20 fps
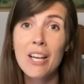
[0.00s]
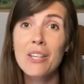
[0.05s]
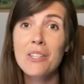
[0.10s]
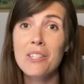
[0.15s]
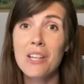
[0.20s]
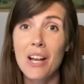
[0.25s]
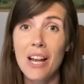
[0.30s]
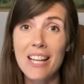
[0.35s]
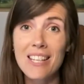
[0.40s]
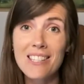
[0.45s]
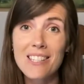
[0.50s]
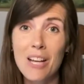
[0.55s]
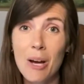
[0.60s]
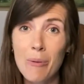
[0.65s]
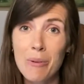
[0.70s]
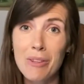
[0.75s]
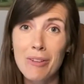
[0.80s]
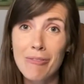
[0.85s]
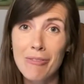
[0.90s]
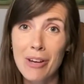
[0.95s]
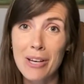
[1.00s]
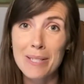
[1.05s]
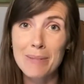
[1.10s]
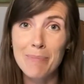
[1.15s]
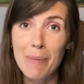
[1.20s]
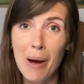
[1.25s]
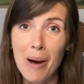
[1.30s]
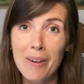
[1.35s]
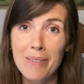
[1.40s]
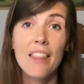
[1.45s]
So let's start with the first
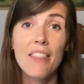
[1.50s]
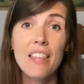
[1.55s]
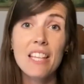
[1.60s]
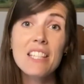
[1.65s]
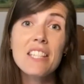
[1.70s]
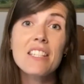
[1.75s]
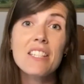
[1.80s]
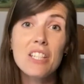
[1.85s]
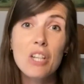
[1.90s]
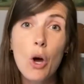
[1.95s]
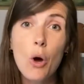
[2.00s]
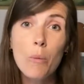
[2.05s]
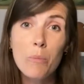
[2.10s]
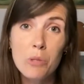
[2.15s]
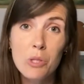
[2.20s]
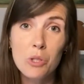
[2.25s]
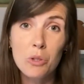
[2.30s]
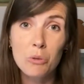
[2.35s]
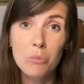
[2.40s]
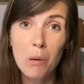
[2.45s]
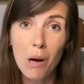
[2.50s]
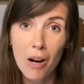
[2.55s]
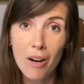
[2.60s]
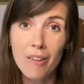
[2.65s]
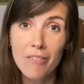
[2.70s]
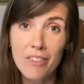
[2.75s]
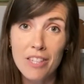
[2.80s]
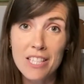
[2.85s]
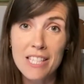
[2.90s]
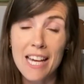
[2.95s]
part. This is an optional part of
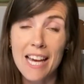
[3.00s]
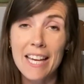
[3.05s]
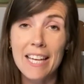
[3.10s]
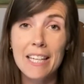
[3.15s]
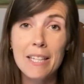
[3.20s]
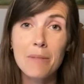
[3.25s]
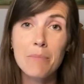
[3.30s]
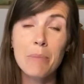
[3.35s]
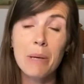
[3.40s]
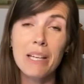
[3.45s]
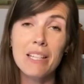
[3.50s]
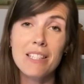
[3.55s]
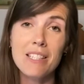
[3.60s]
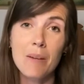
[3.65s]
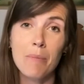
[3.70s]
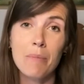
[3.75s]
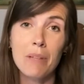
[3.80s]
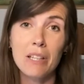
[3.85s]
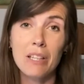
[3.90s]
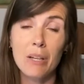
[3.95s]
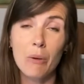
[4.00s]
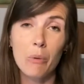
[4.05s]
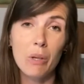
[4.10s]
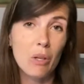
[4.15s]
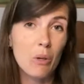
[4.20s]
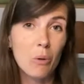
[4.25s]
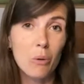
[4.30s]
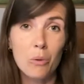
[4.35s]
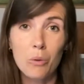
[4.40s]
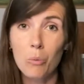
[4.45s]
the day, but it's something that we
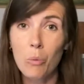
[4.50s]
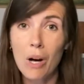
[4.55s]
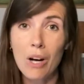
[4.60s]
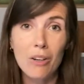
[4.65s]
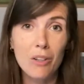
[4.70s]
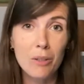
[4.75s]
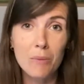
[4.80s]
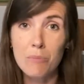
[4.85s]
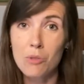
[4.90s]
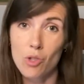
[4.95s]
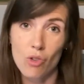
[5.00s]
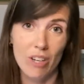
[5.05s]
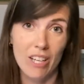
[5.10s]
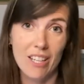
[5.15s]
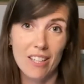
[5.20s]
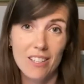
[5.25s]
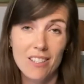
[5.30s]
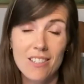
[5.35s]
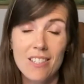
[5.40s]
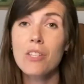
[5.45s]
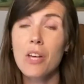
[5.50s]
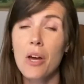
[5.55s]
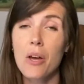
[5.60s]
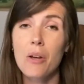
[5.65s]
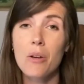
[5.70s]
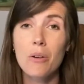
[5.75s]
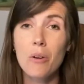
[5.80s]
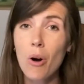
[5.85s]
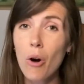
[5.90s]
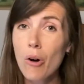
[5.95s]
call the welcome drink.
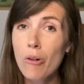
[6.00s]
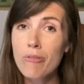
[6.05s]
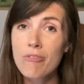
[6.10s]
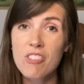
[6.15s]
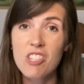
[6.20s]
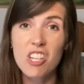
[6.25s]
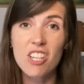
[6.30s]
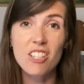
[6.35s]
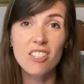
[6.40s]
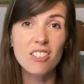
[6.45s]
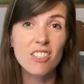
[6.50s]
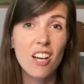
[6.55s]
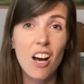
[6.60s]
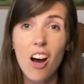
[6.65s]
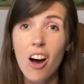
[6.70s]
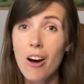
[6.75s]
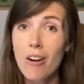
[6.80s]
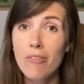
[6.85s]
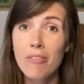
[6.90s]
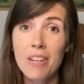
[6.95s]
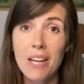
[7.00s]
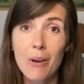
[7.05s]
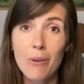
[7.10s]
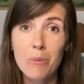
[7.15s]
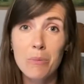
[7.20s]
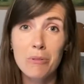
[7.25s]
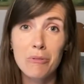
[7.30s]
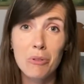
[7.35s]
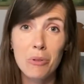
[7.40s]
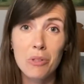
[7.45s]
So often half an hour
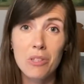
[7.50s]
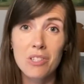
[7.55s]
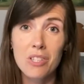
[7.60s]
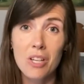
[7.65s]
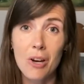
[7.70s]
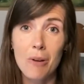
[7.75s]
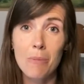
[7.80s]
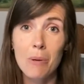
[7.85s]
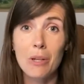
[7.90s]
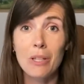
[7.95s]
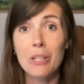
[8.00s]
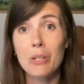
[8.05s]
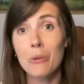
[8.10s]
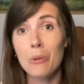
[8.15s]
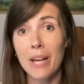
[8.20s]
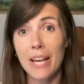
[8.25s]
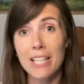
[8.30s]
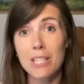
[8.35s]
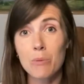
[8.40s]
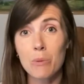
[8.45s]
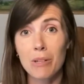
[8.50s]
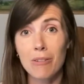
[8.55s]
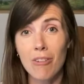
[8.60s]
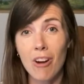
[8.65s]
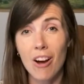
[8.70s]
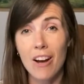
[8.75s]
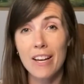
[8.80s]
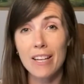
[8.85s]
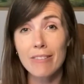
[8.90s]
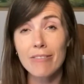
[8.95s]
before the ceremony, your guests will
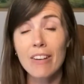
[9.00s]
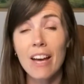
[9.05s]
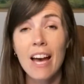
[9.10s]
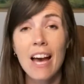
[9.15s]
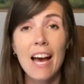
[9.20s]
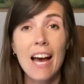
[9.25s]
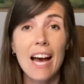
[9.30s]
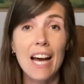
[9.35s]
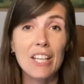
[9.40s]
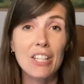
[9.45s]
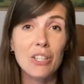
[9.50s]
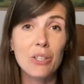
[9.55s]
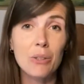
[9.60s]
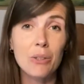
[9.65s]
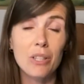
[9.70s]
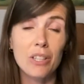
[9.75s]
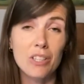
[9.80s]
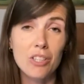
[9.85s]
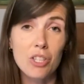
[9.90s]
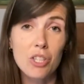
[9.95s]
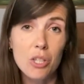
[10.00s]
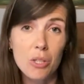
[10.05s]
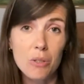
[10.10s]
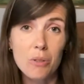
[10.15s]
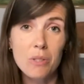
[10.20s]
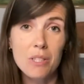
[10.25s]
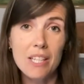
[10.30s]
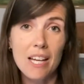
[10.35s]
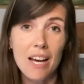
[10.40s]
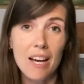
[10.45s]
arrive and you can choose
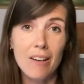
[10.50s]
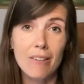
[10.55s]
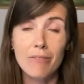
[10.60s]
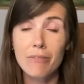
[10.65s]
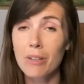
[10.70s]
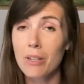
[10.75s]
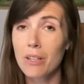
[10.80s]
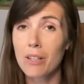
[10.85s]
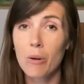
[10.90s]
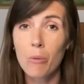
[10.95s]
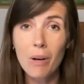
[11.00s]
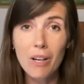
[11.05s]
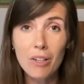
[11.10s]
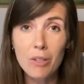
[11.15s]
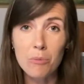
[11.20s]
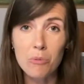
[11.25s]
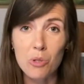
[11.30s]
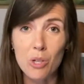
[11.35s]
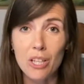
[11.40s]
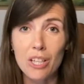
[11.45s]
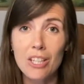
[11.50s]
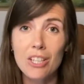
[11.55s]
to have a welcome drink.